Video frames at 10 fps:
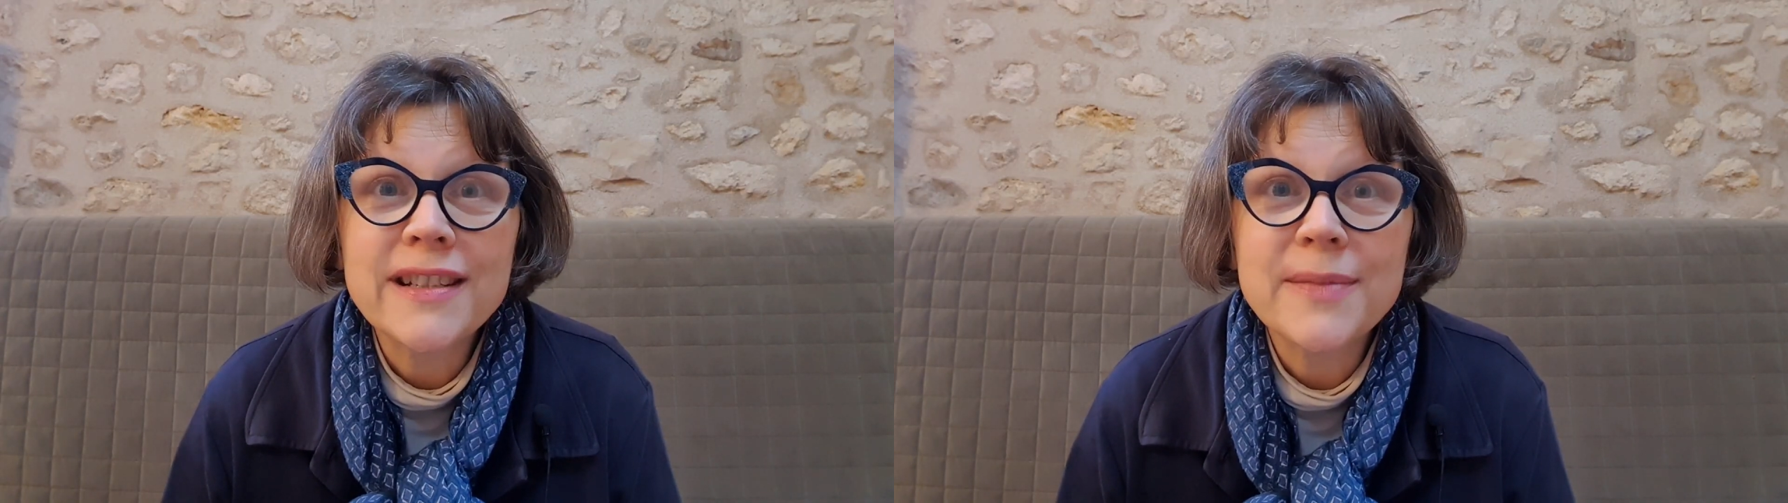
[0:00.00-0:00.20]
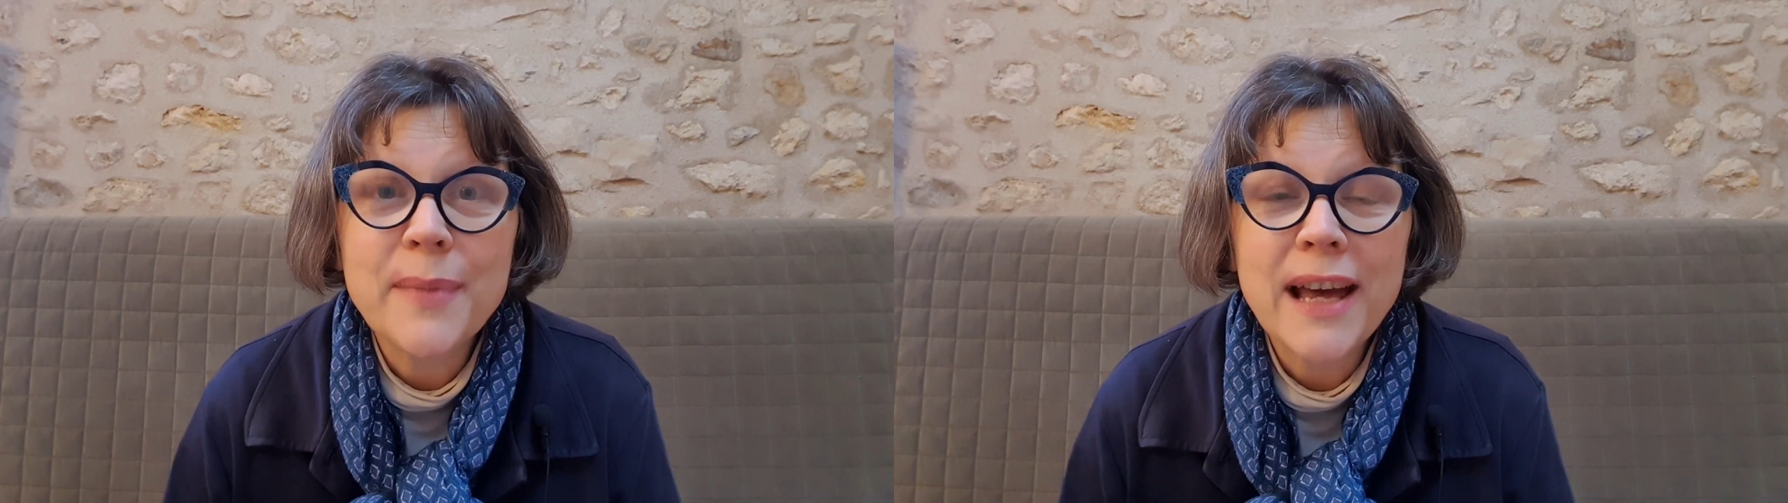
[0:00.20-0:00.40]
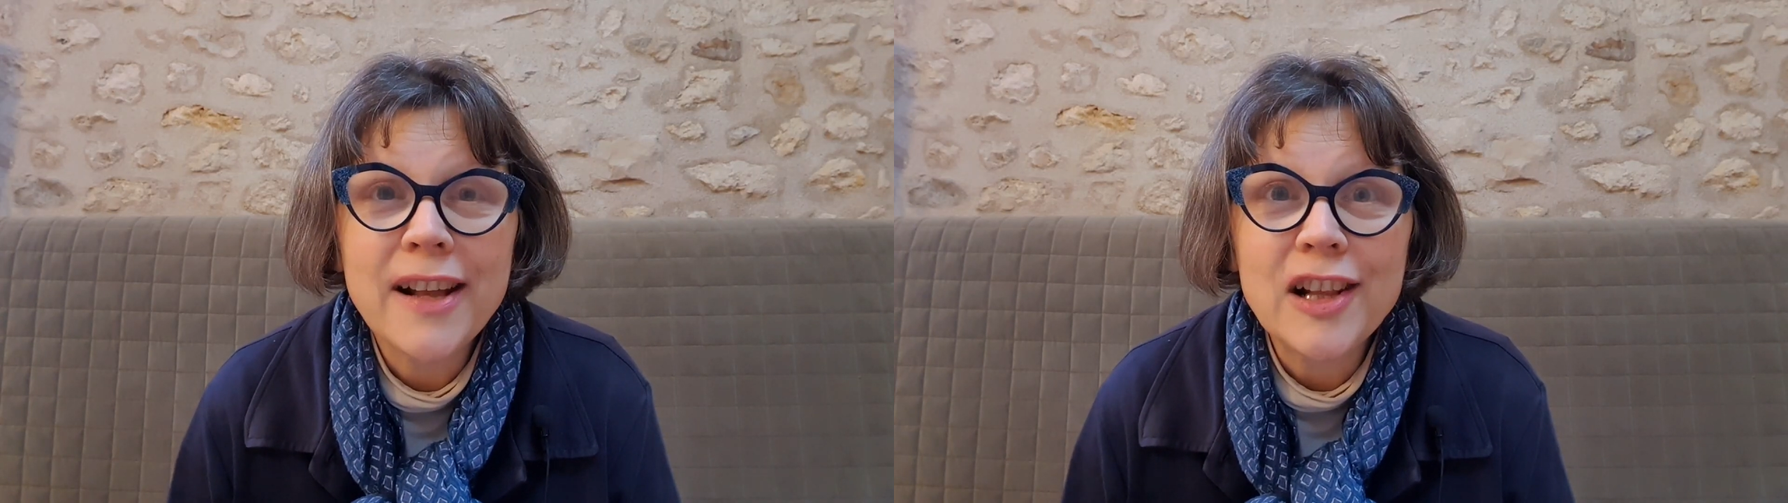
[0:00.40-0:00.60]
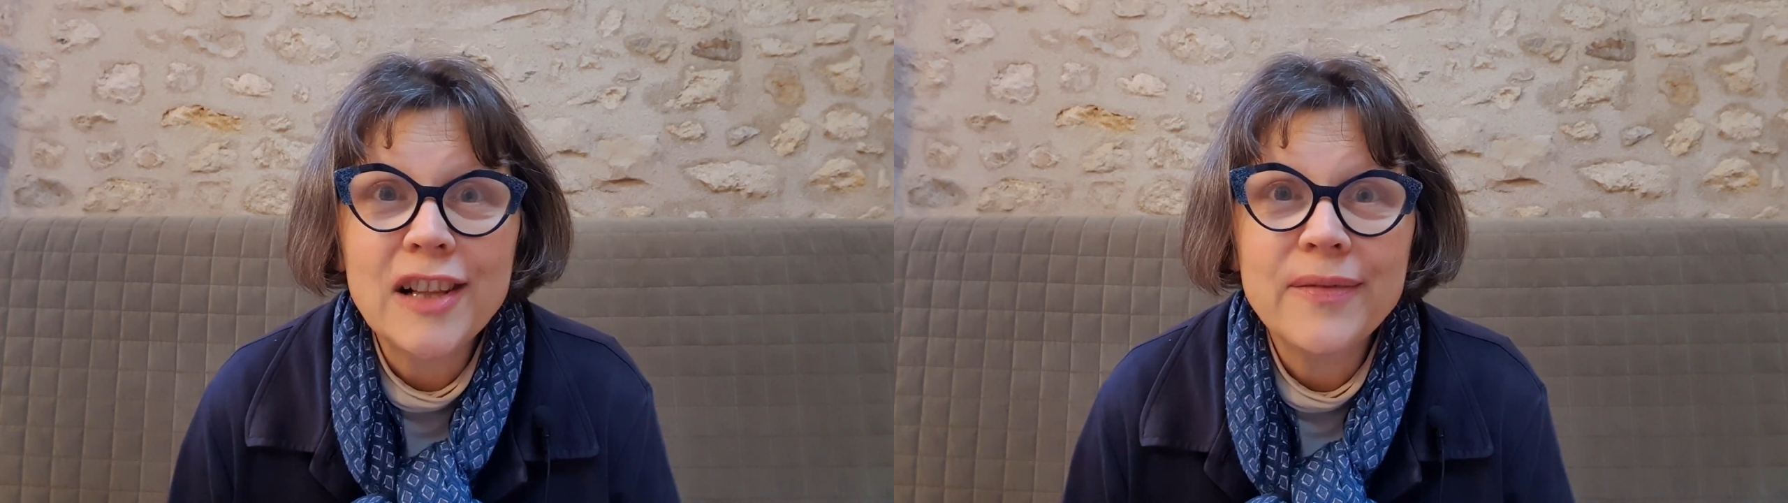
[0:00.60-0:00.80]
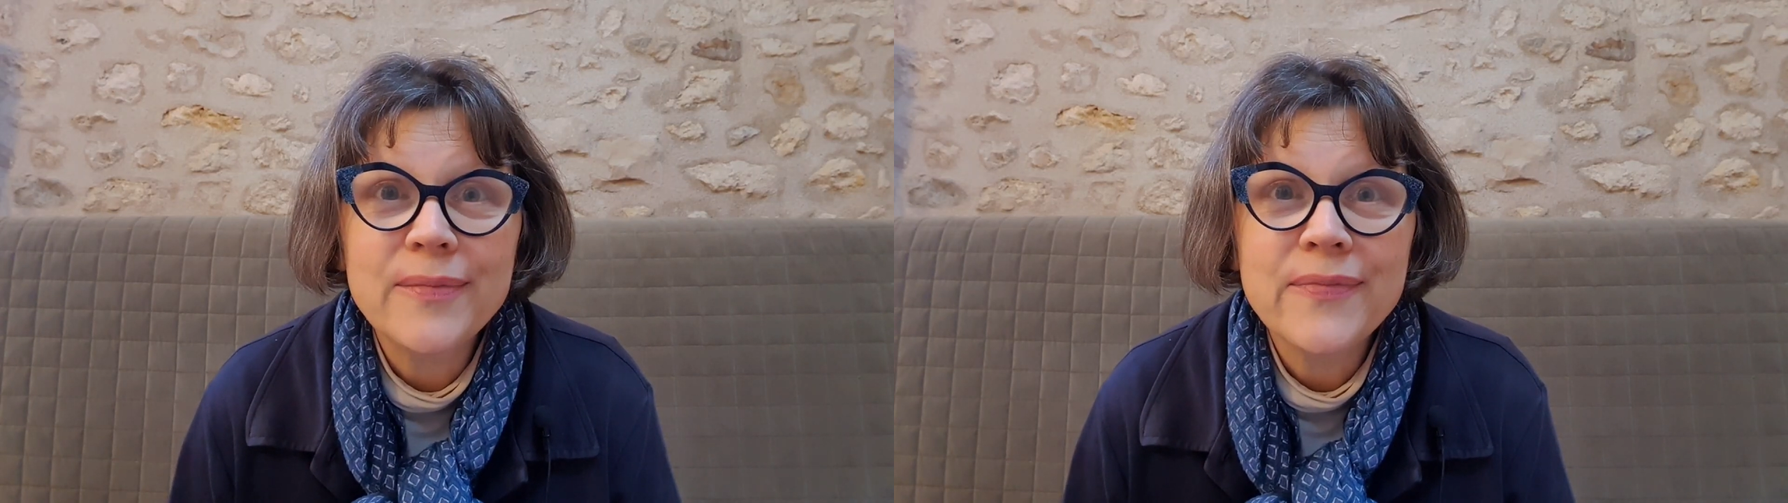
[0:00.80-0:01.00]

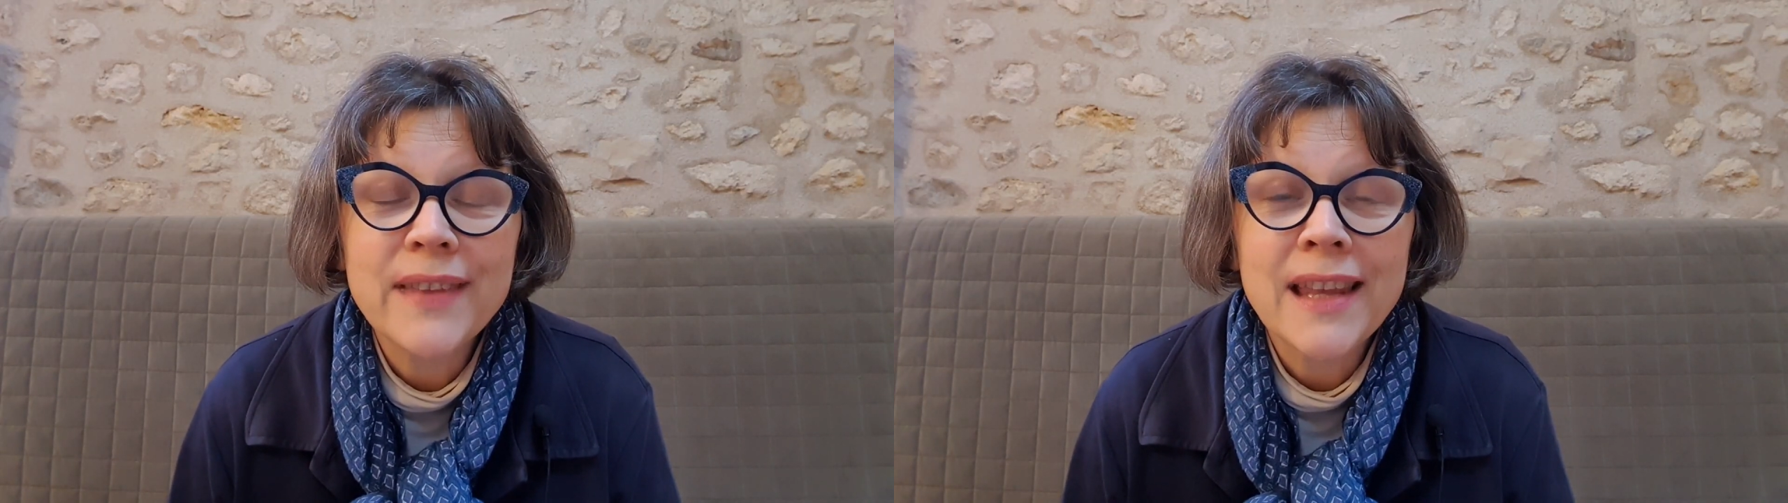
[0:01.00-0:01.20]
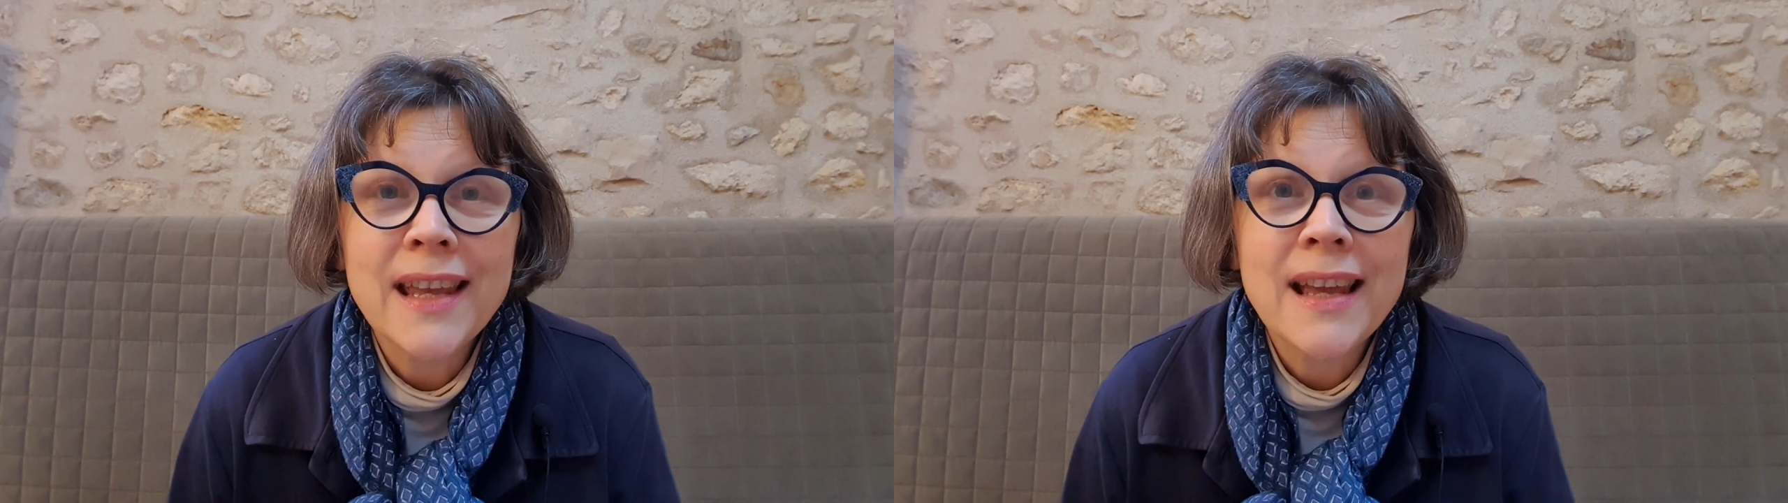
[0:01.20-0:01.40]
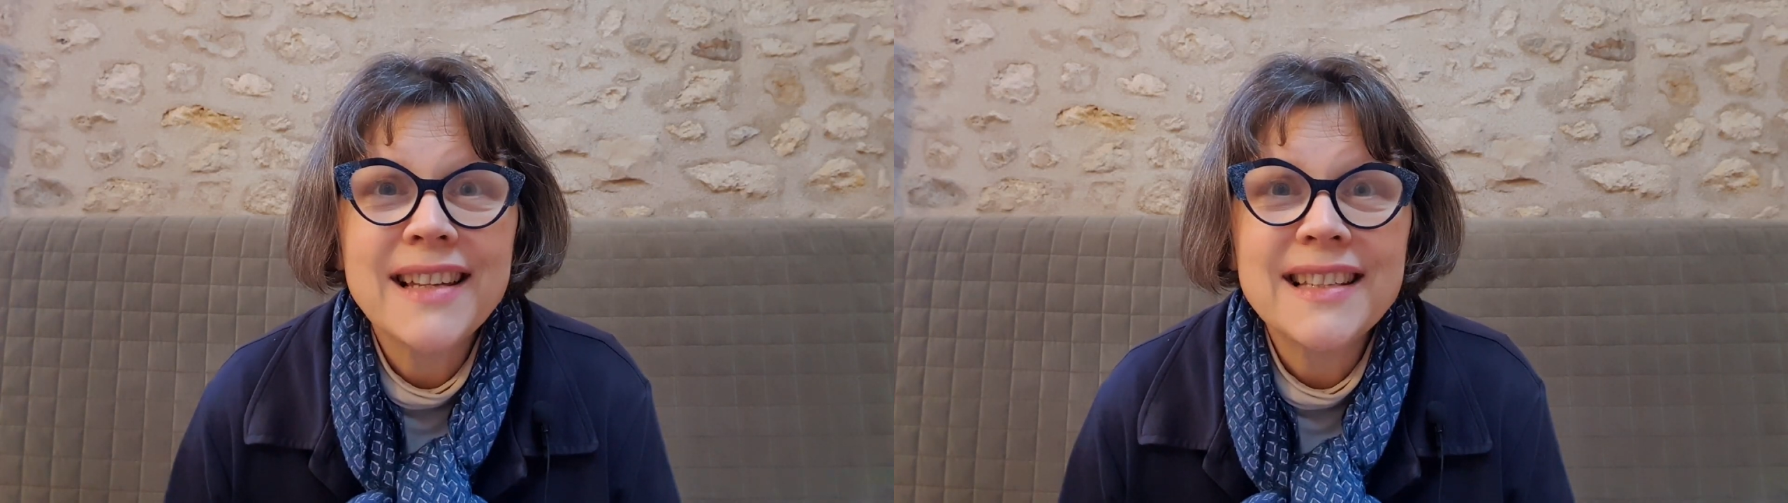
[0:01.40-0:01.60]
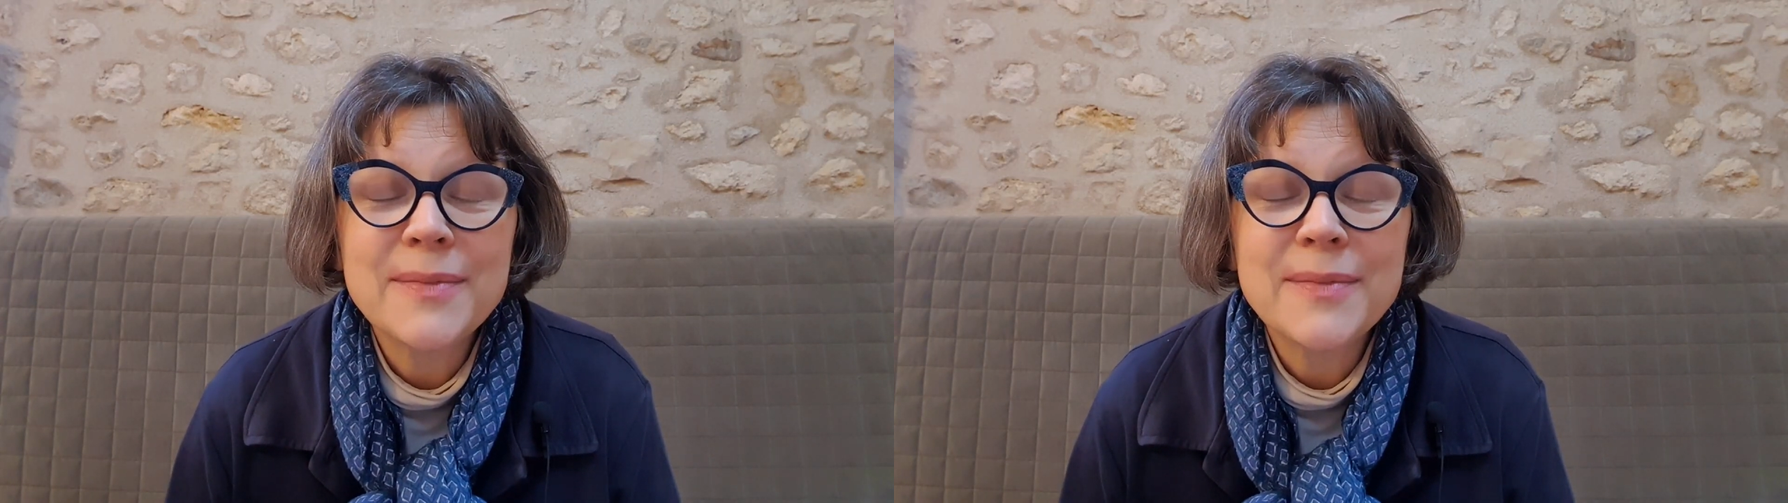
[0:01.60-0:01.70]
smell, and